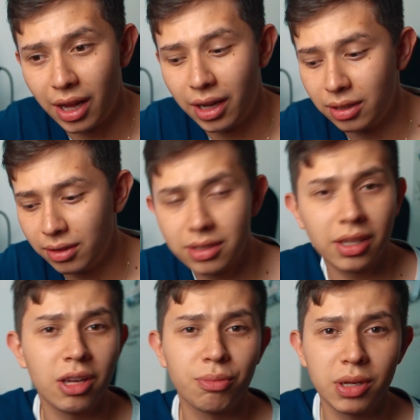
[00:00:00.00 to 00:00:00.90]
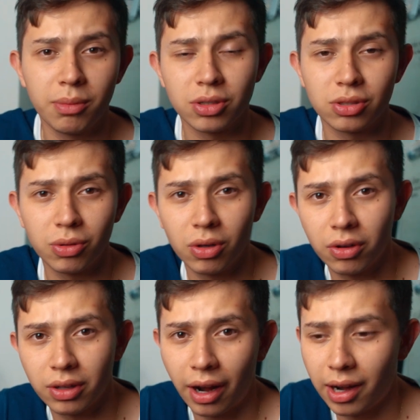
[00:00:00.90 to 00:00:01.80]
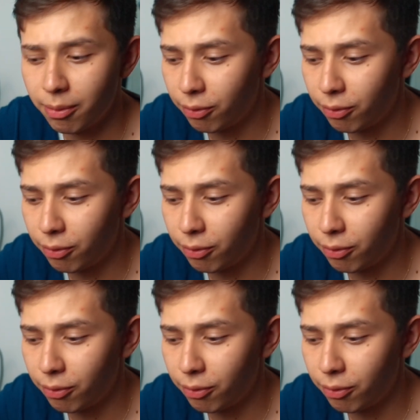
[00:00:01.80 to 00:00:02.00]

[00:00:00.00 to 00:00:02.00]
And this is how you pretty much do it on the Canon